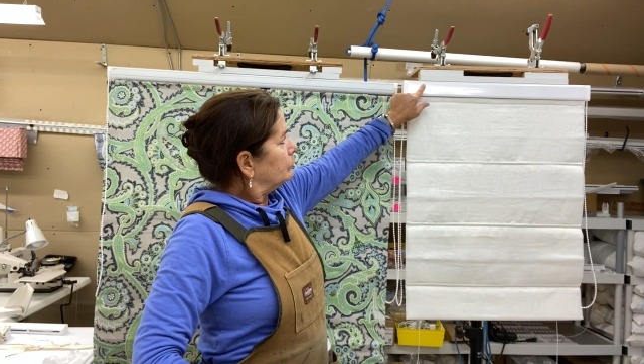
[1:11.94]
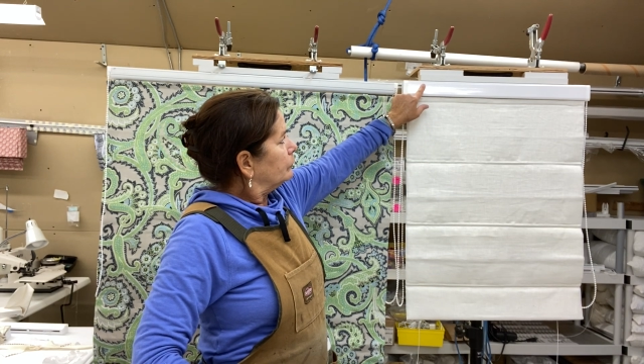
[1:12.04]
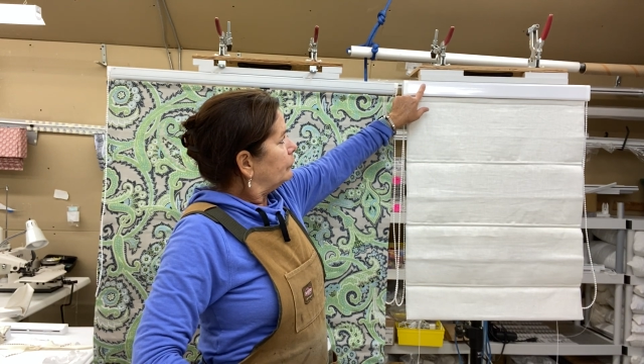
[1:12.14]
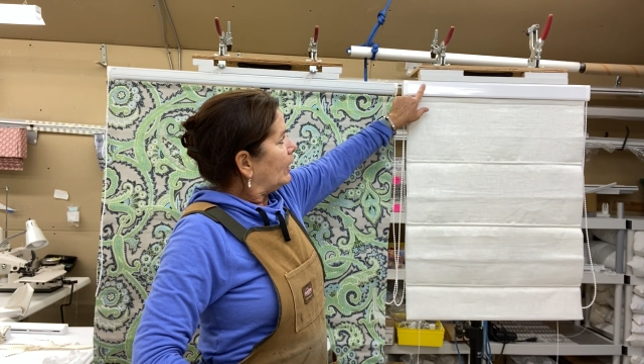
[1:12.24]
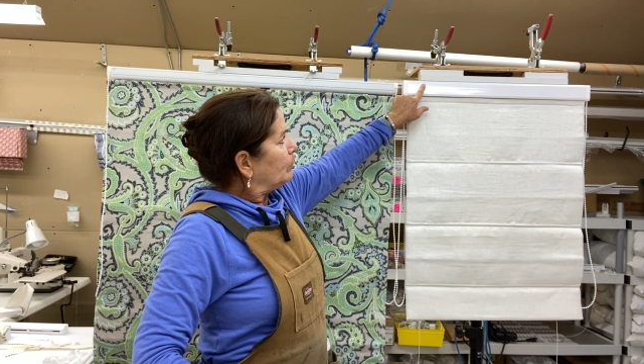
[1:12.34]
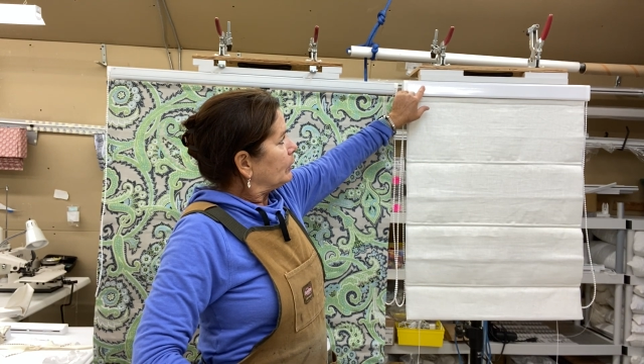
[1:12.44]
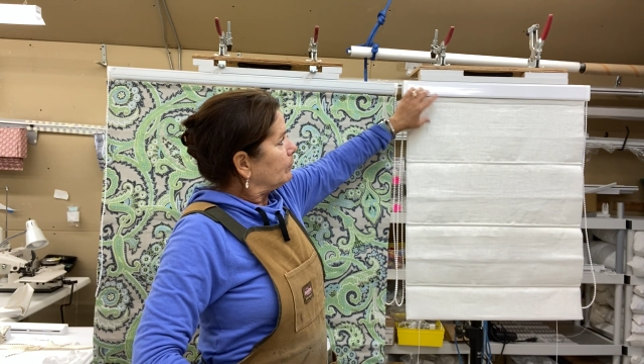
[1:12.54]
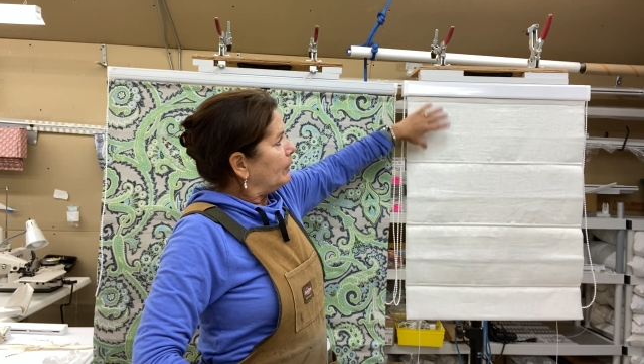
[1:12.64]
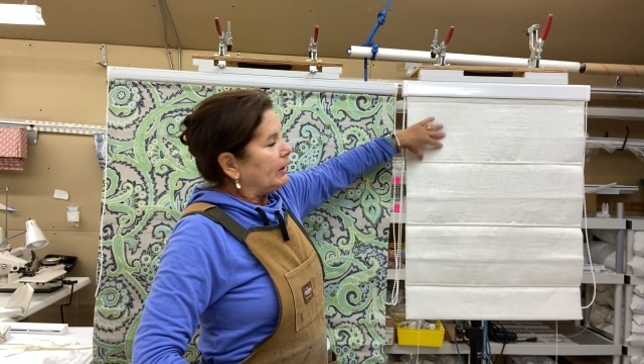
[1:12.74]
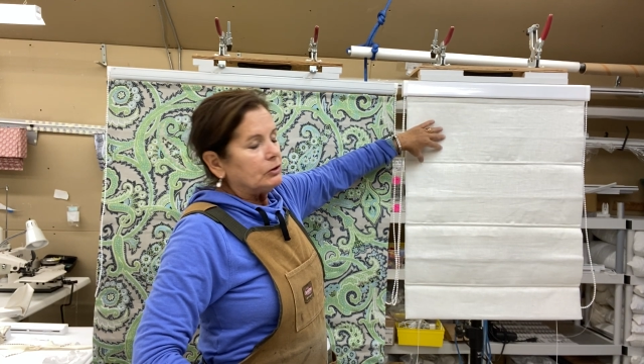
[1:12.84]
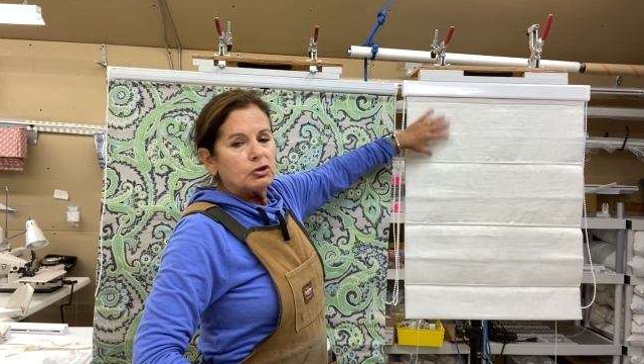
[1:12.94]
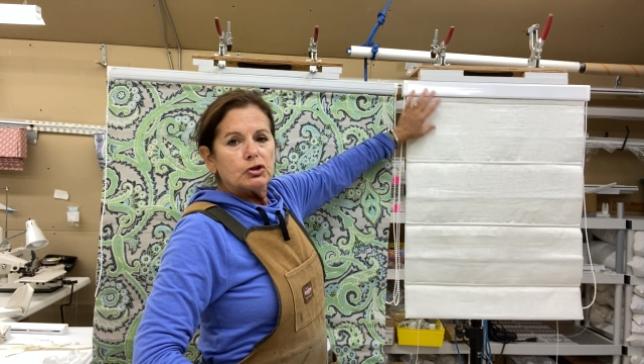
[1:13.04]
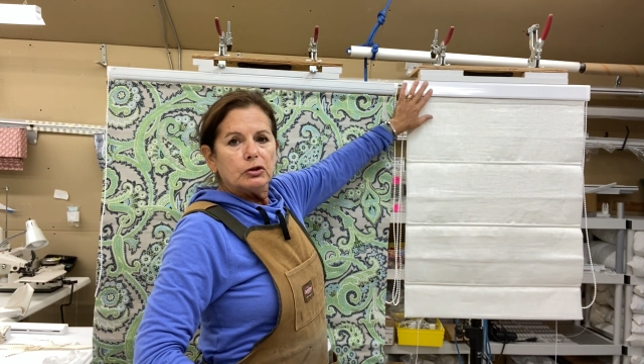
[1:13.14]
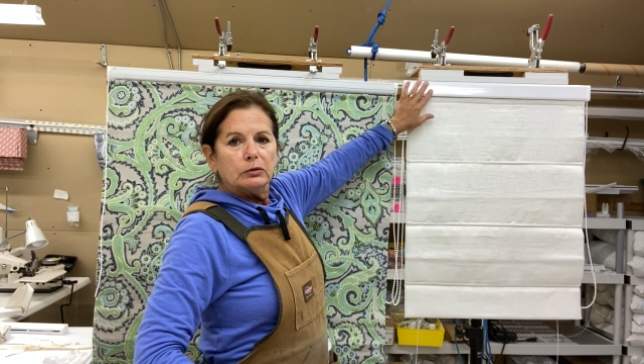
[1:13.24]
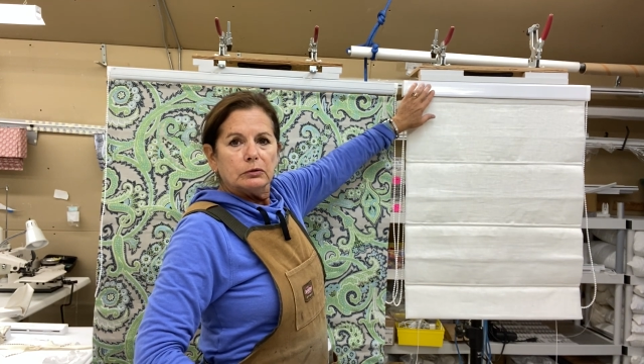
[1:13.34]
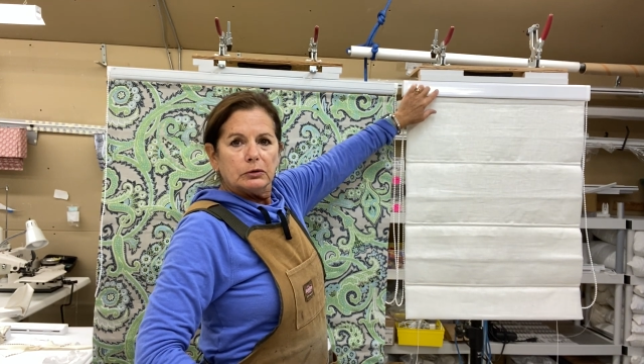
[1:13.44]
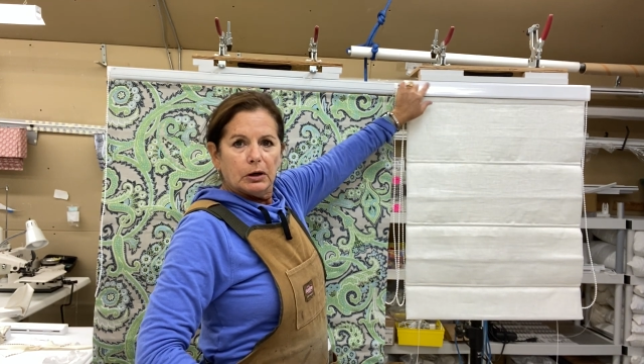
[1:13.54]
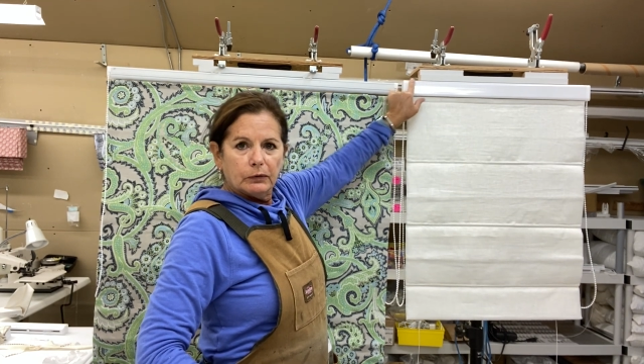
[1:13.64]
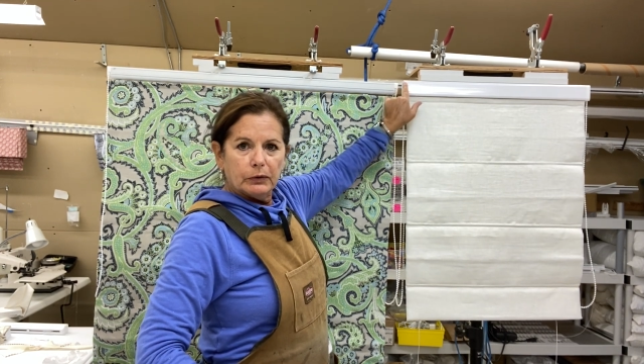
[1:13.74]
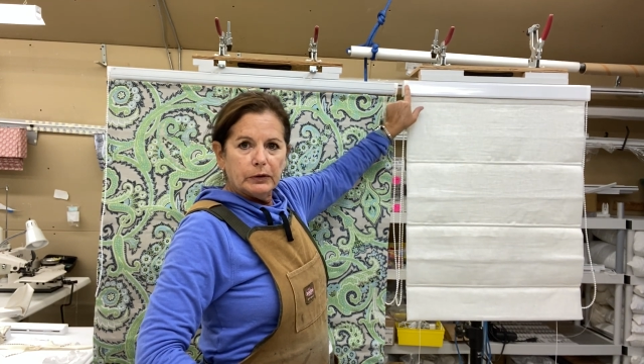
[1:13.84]
fabric match,
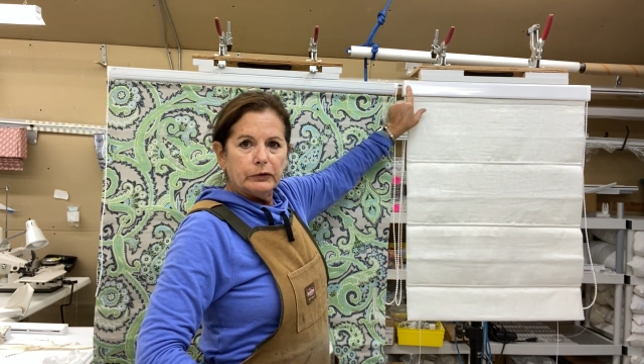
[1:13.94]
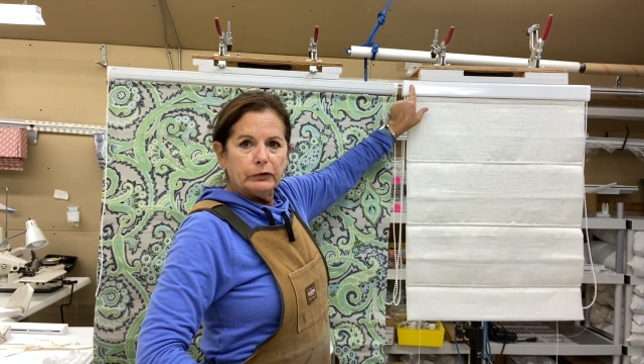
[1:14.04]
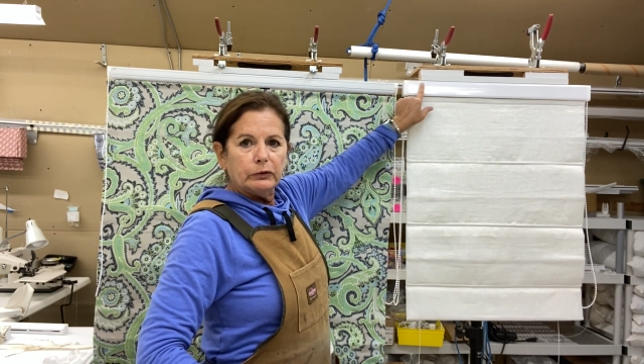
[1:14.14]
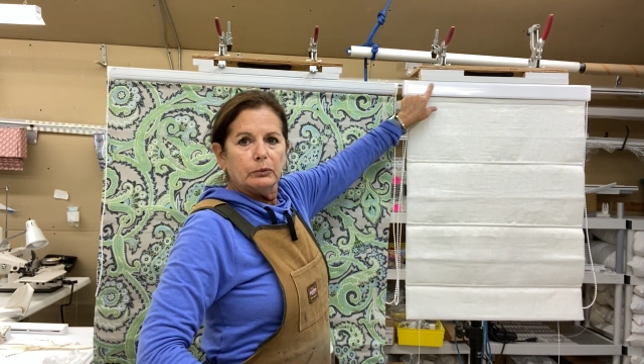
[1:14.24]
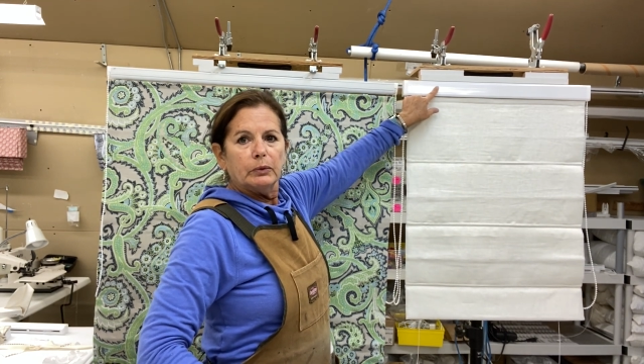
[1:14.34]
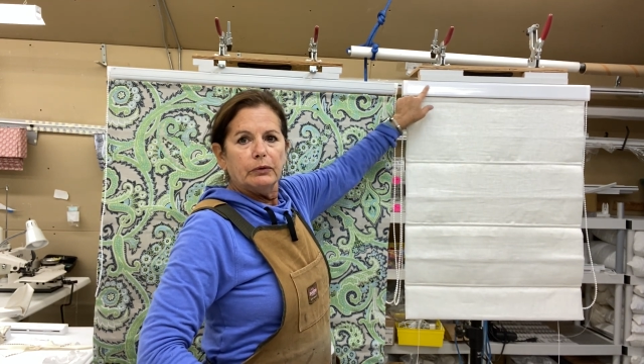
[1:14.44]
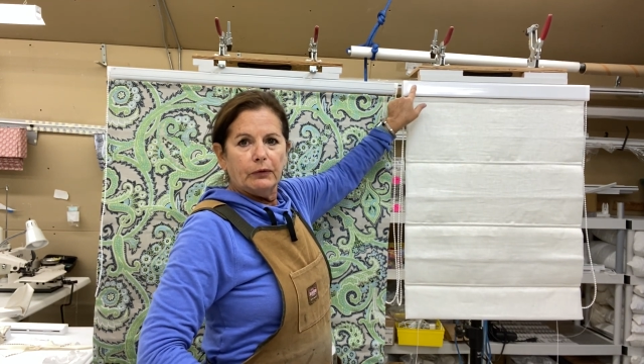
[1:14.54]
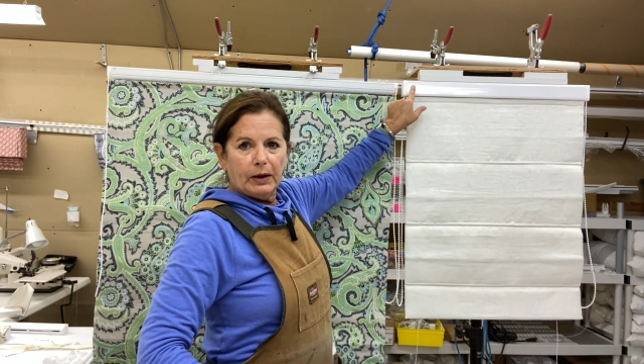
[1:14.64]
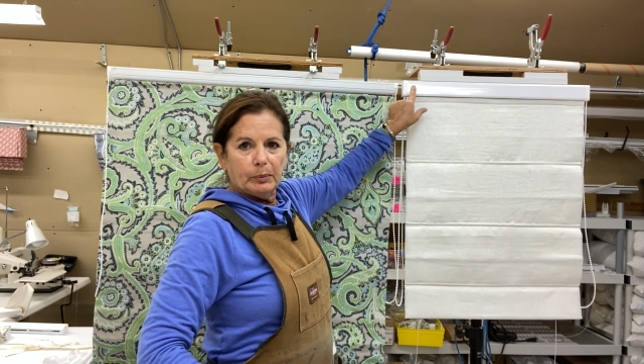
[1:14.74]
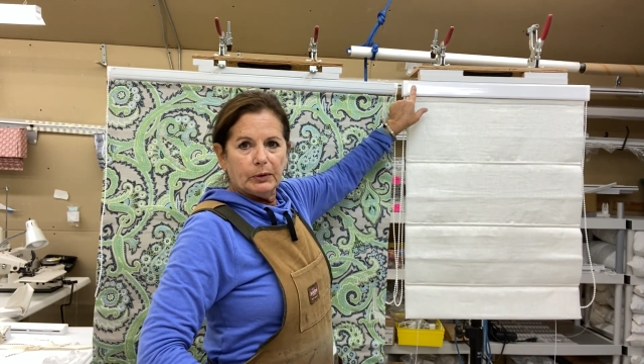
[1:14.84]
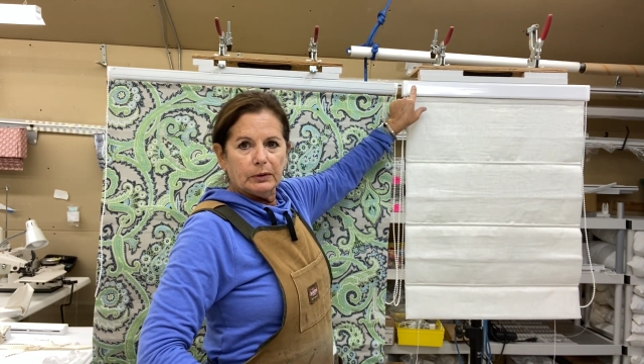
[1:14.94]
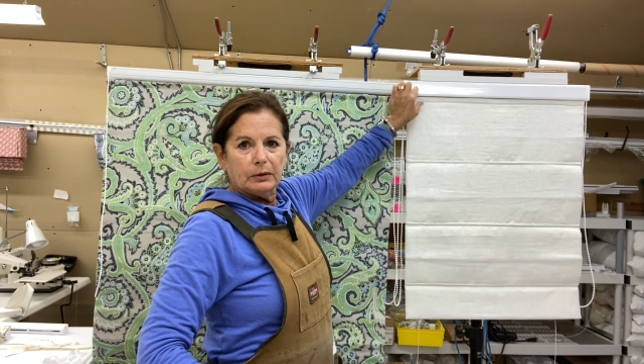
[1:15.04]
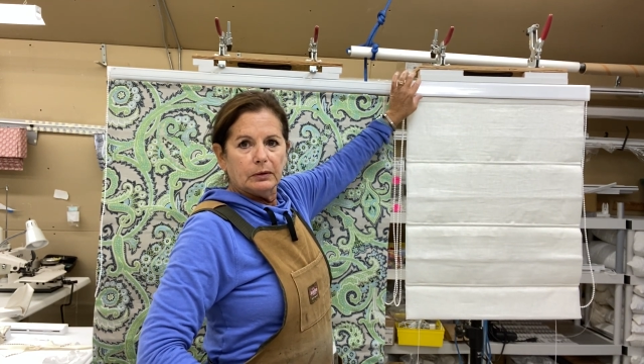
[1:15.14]
cover this with fabric